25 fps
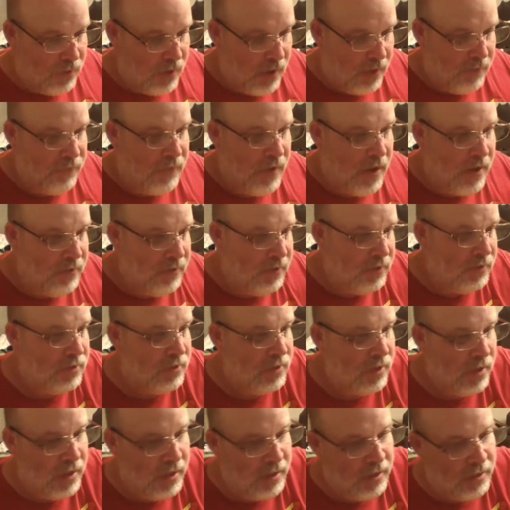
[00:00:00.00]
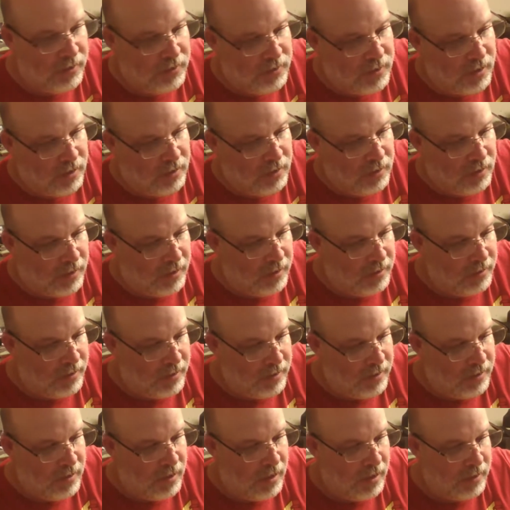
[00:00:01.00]
I found this thing, and it's got a little
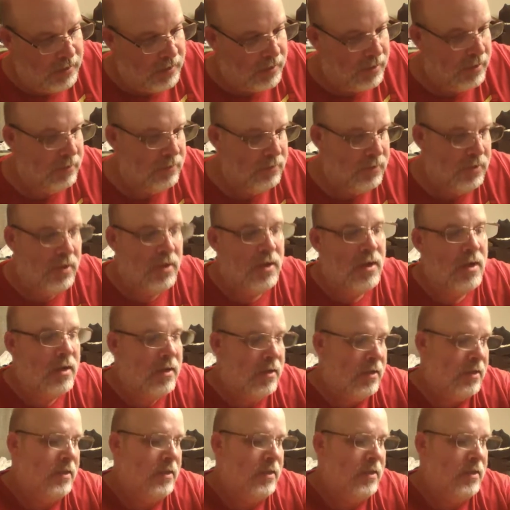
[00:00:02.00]
LED light that comes on,